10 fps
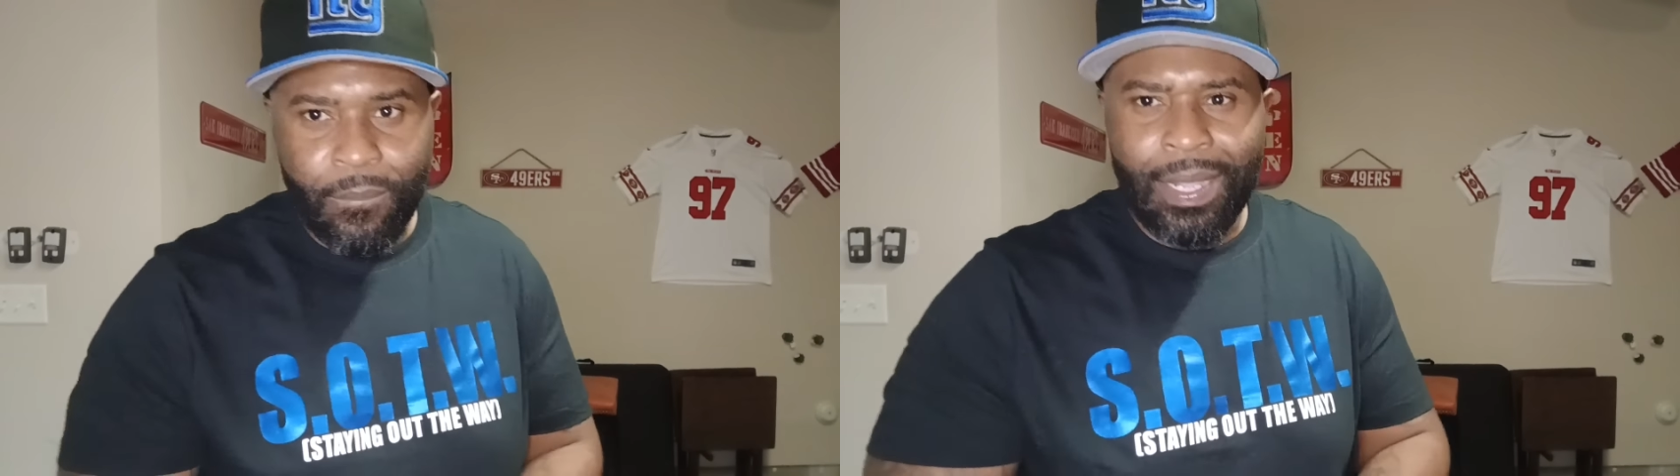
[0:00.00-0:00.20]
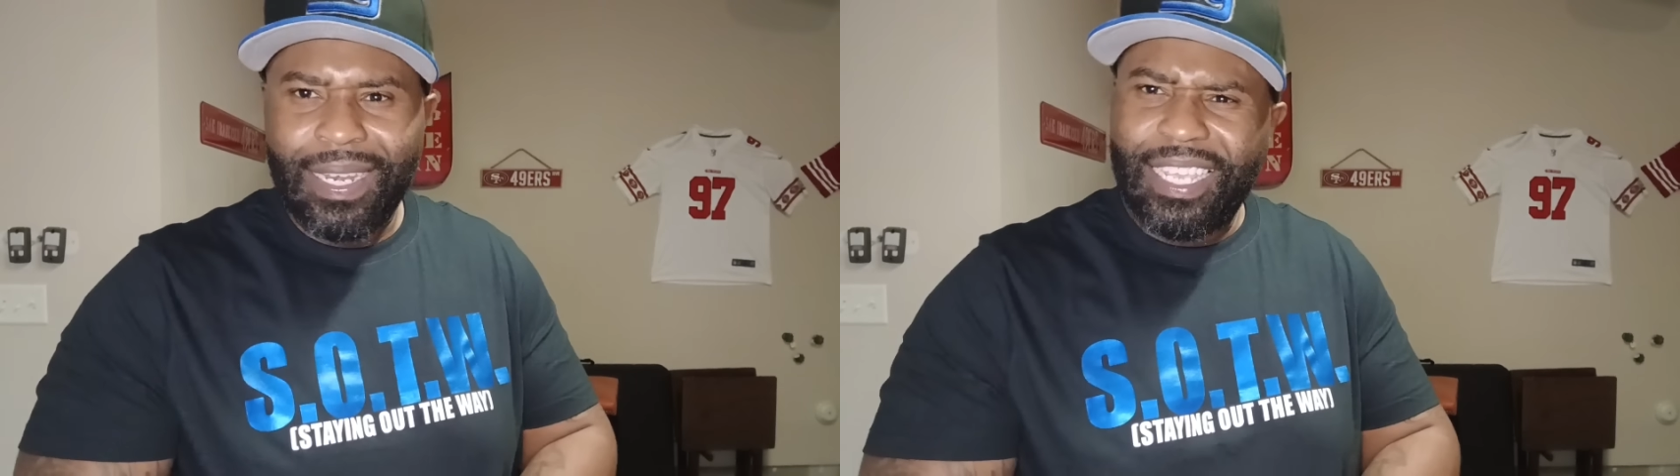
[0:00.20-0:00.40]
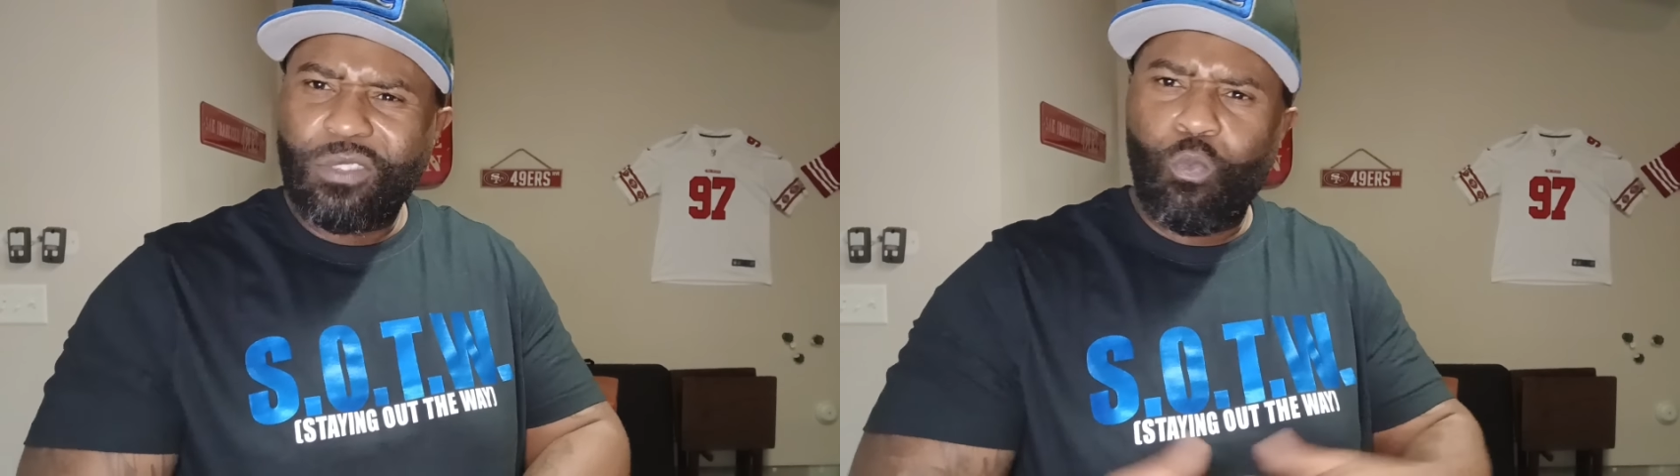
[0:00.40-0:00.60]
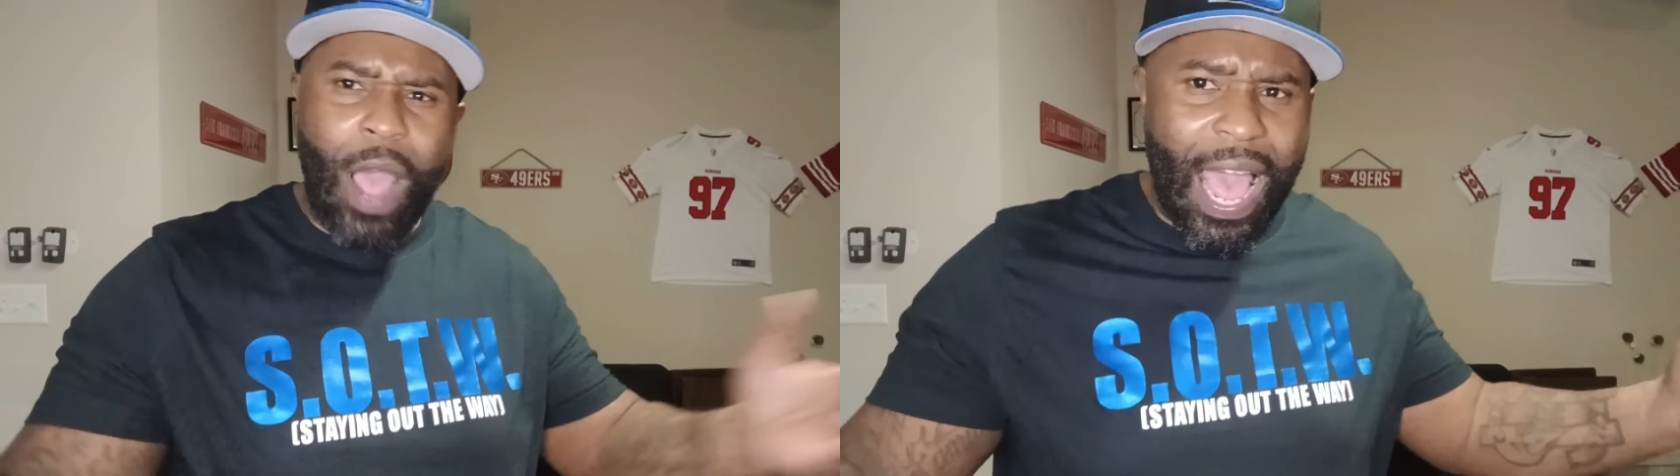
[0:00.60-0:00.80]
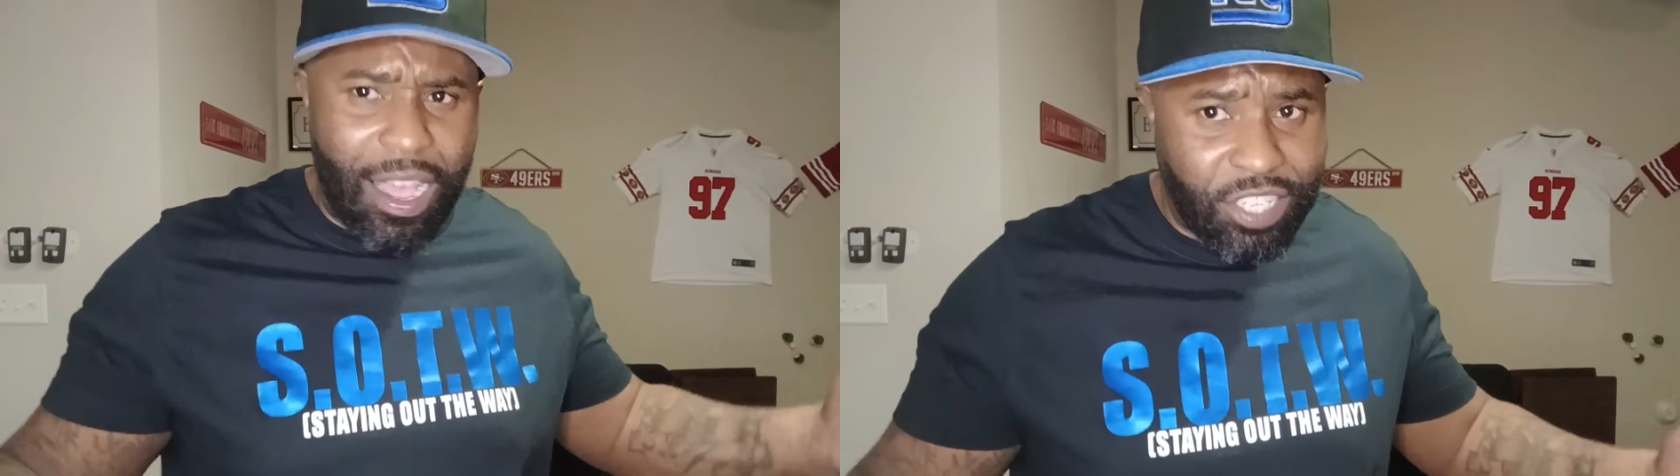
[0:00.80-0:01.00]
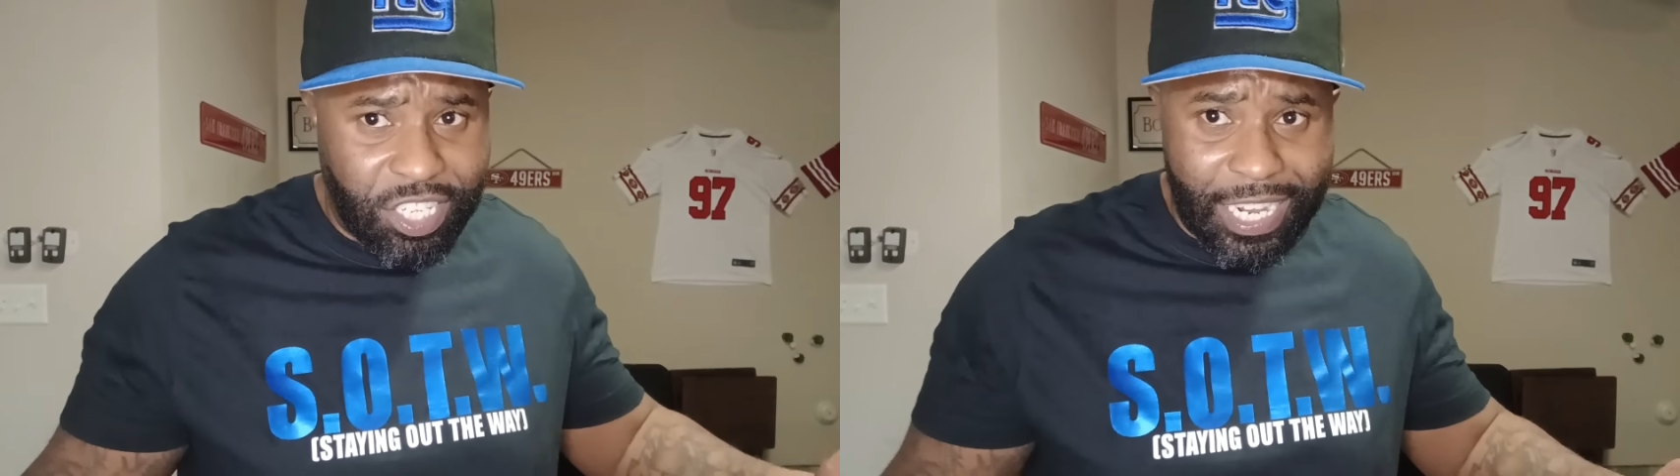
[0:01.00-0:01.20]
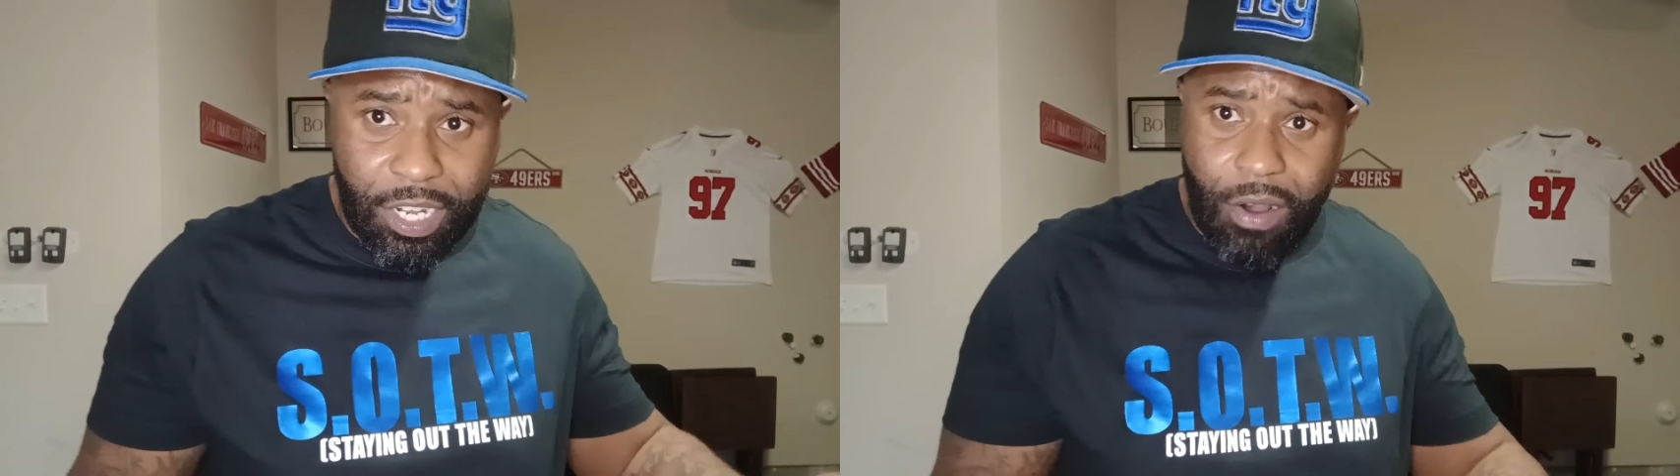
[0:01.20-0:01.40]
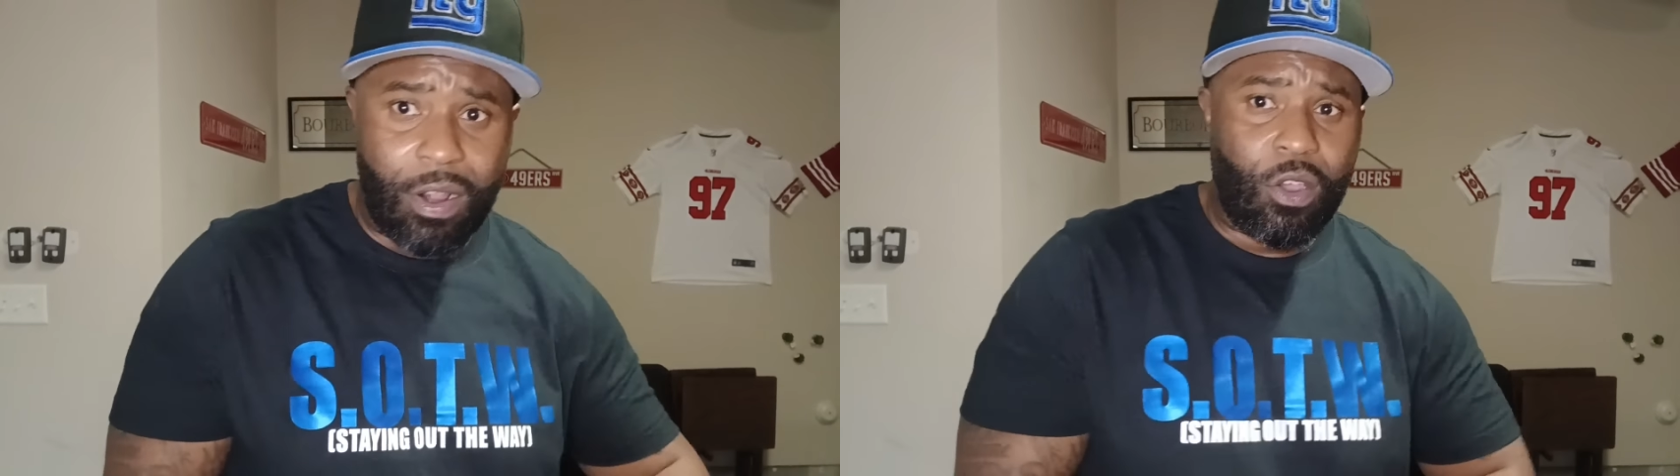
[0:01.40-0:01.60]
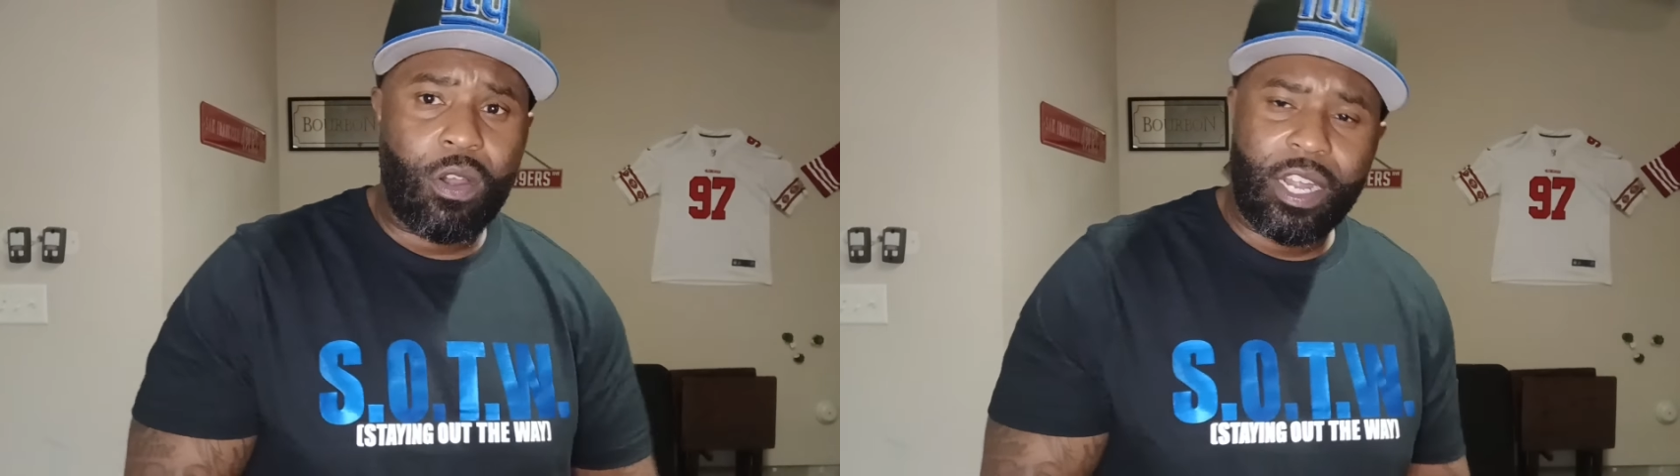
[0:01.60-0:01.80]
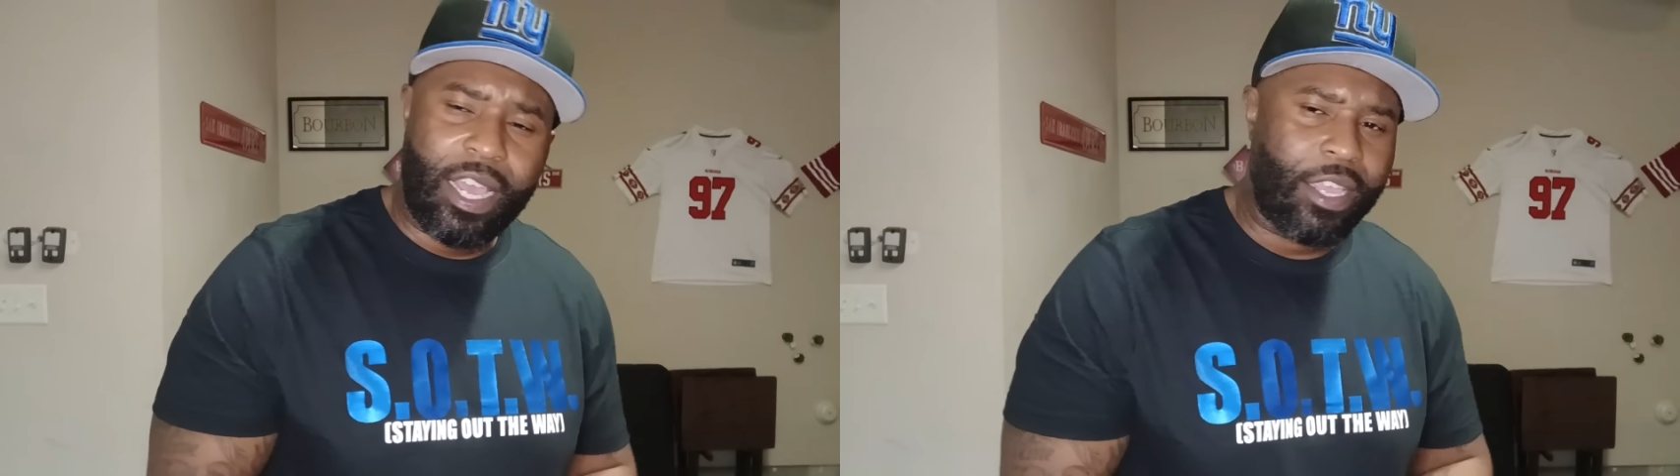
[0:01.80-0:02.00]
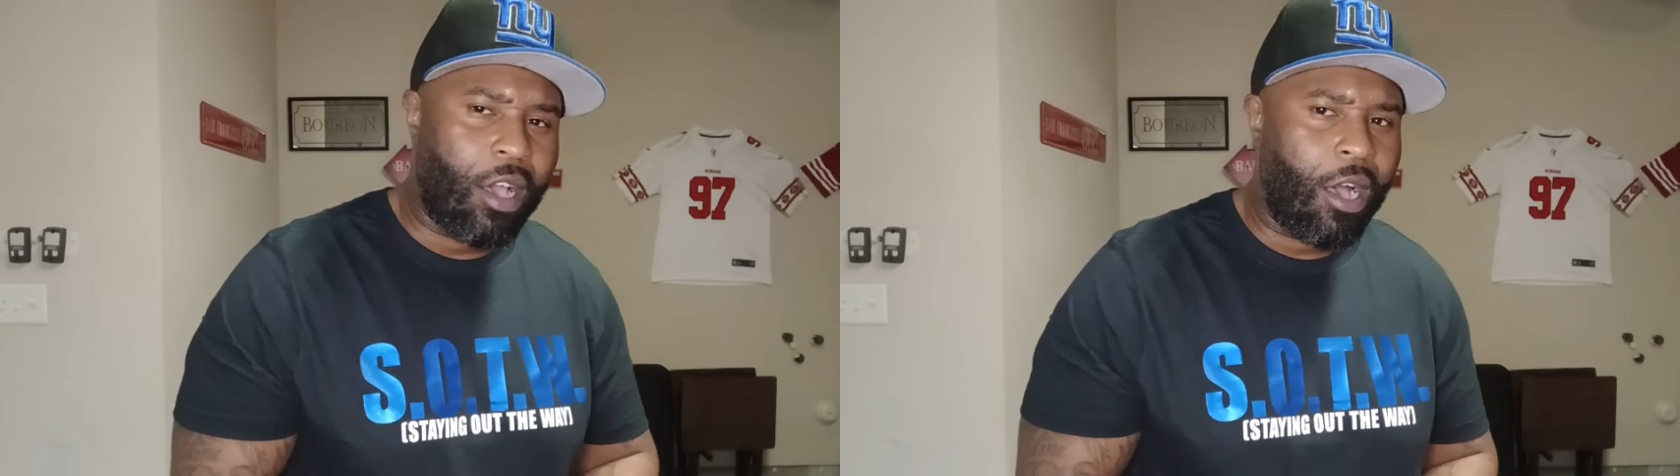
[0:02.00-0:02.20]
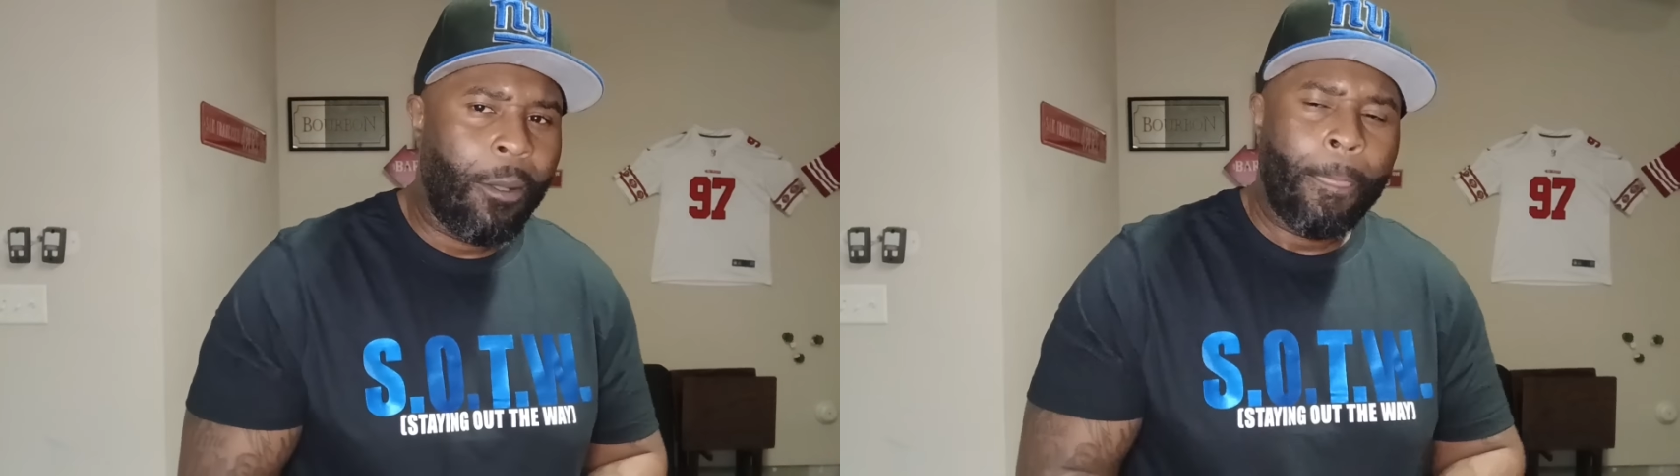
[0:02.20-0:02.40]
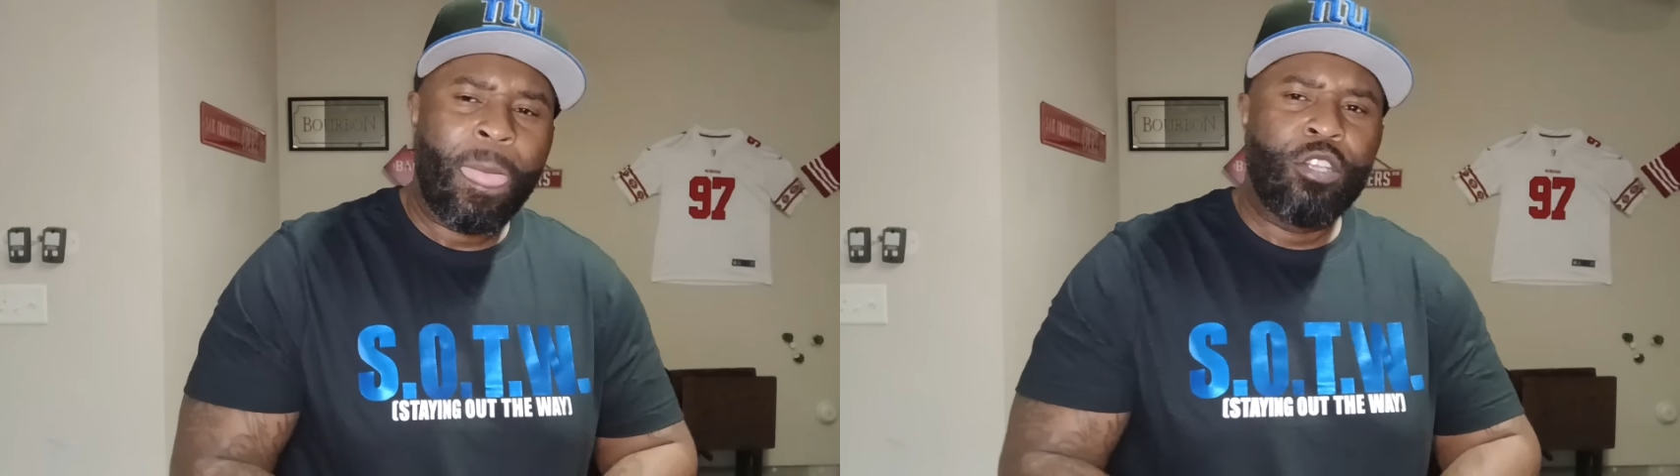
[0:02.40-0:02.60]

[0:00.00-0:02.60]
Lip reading: It's wild shit going on in there, y'all.